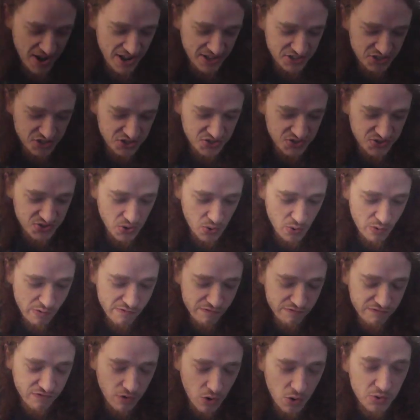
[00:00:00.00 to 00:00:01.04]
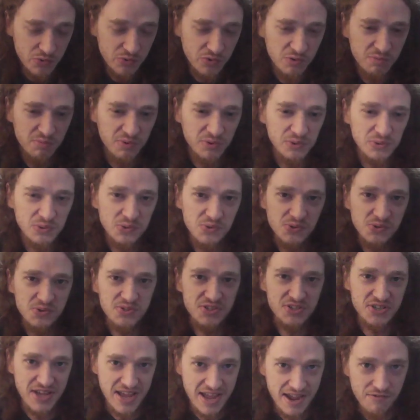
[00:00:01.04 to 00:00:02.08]
so vulnerable
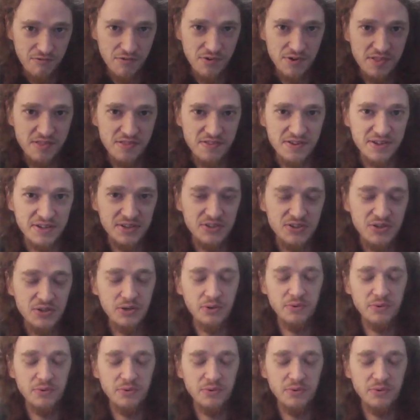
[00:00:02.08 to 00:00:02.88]
to everything. You know